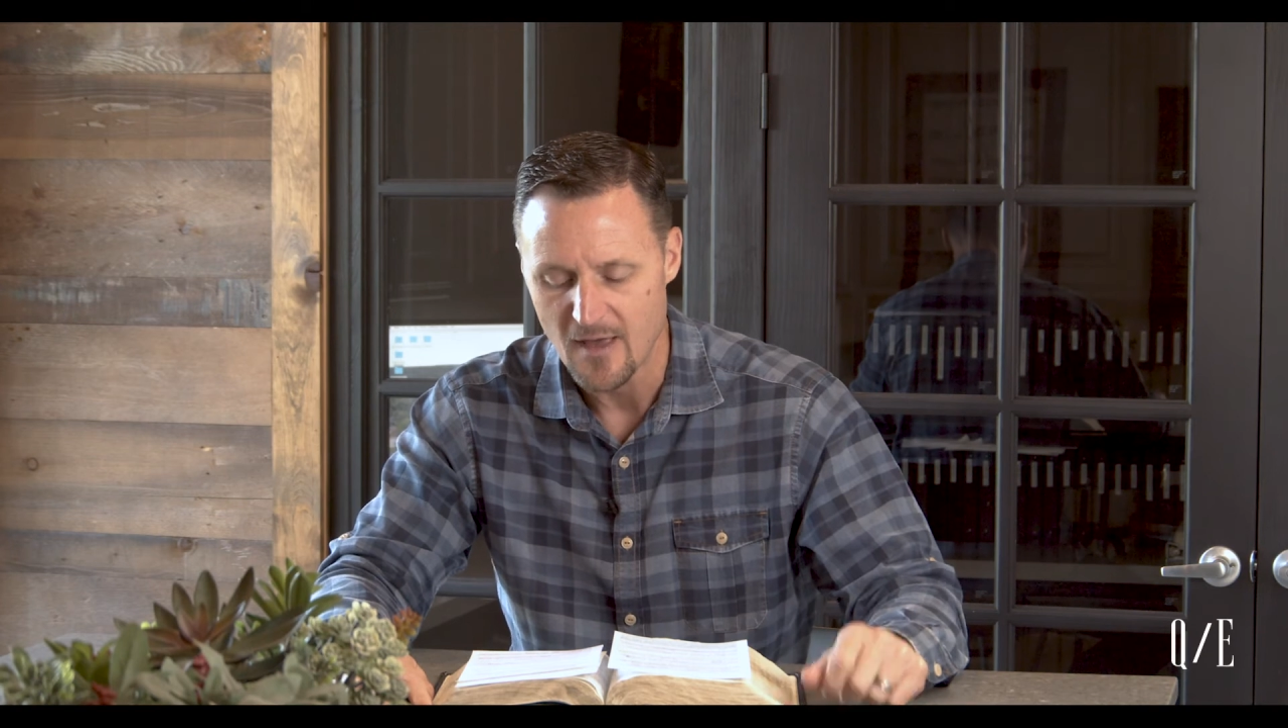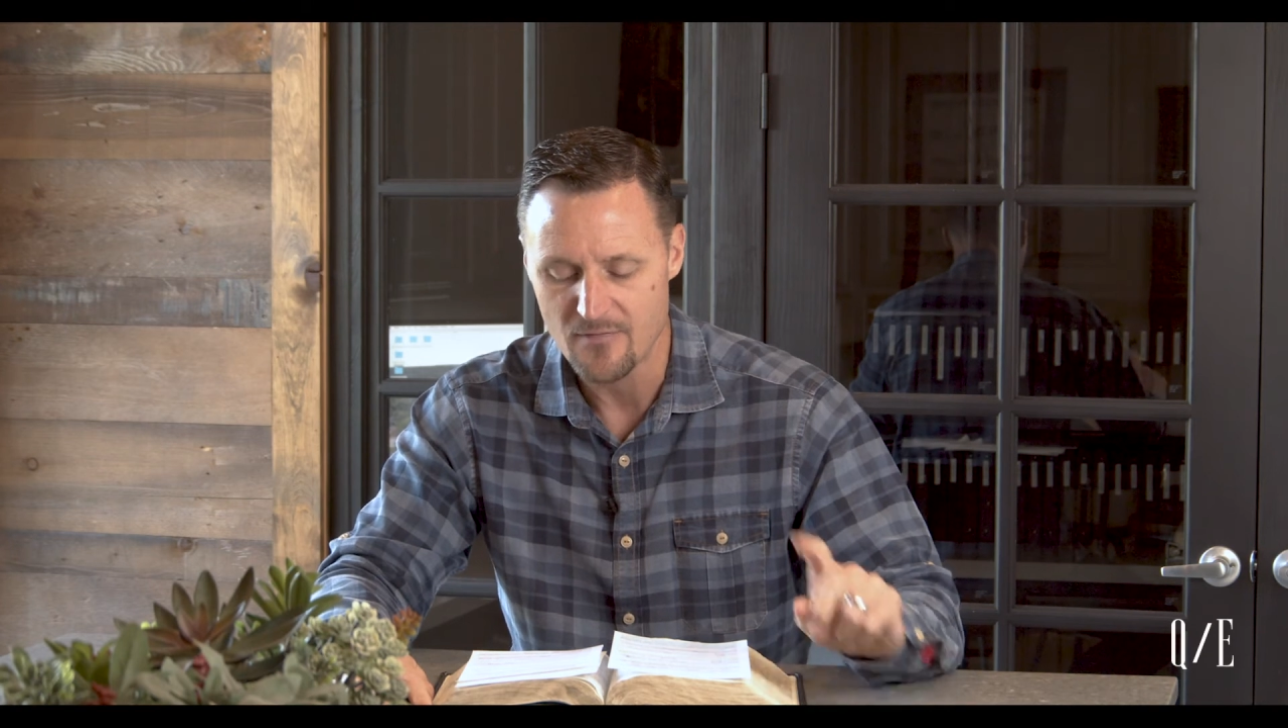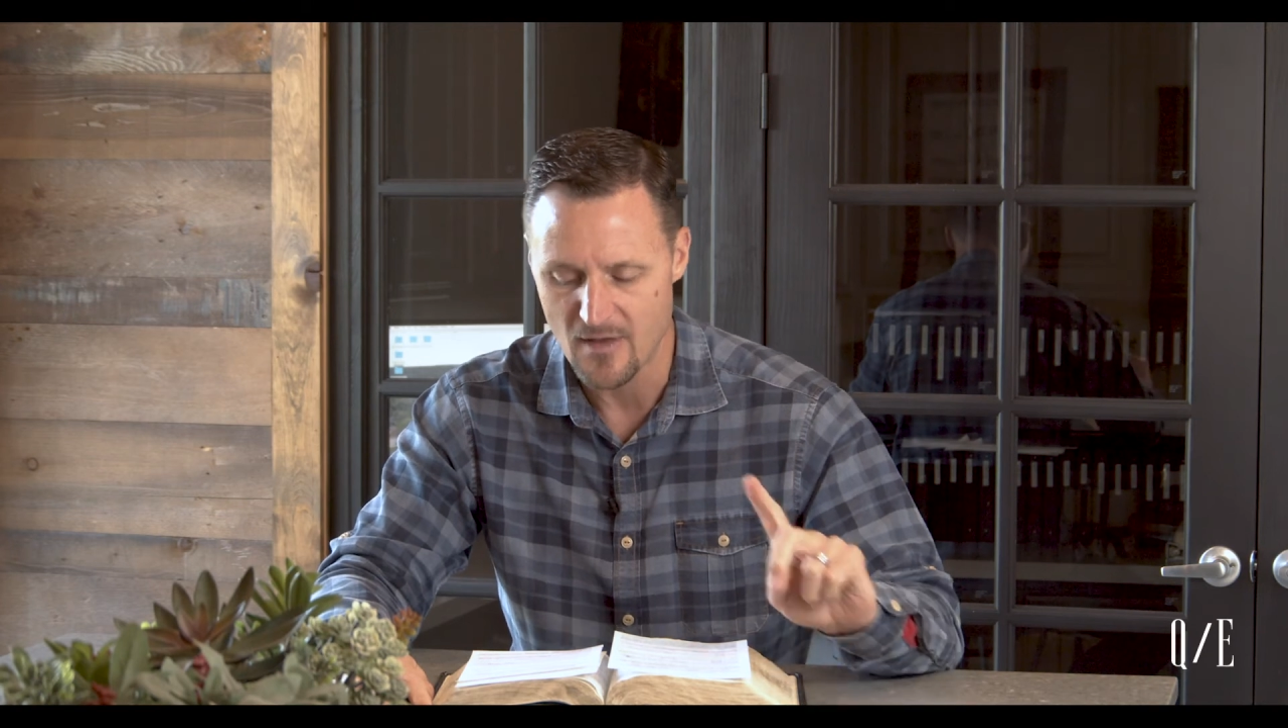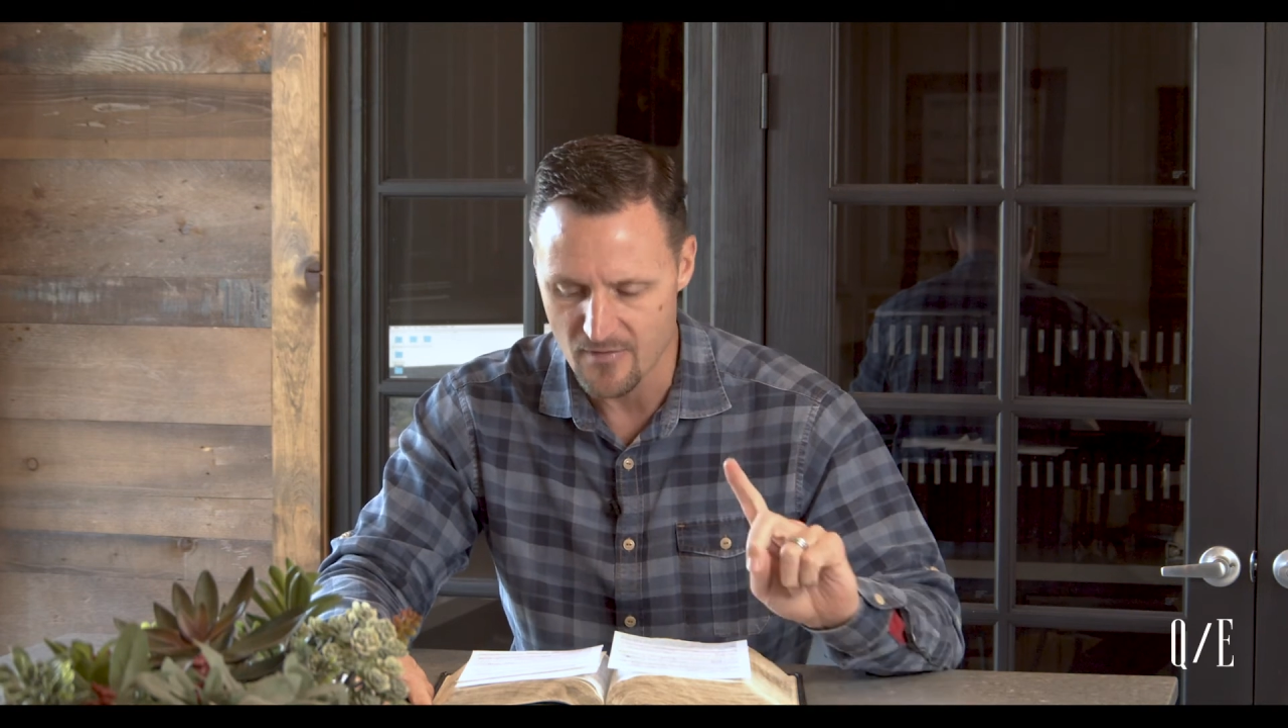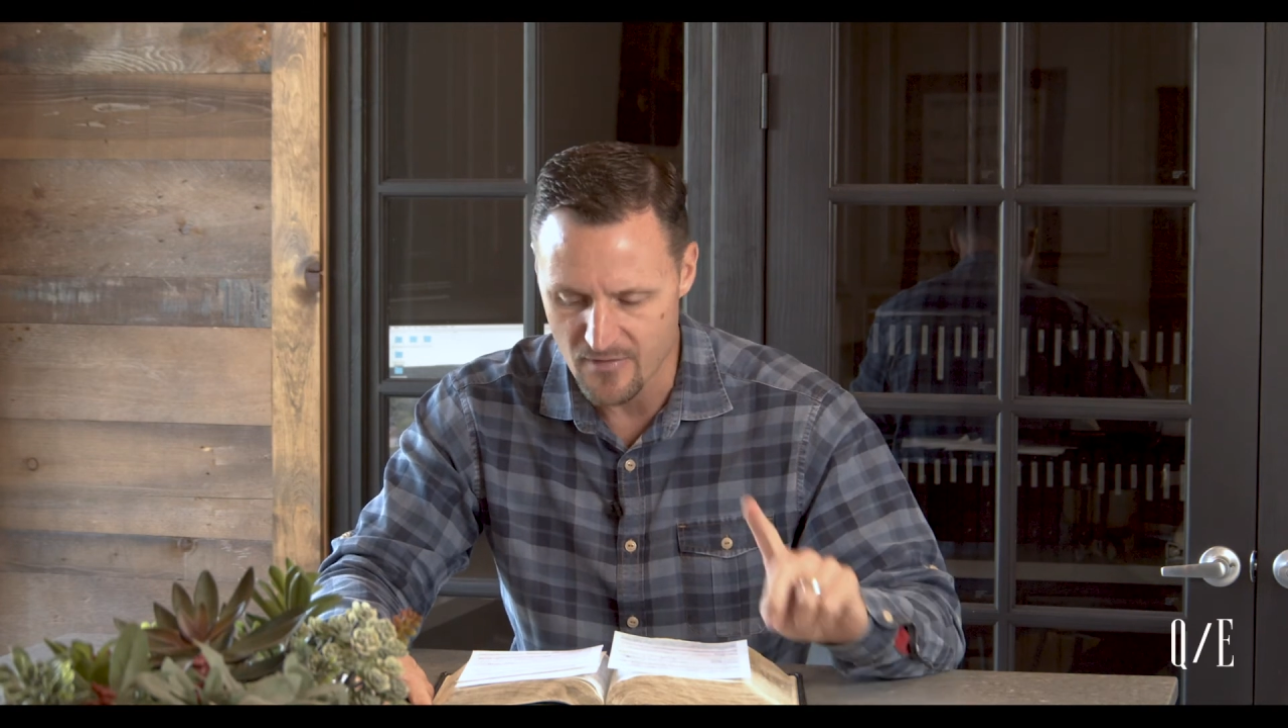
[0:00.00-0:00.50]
that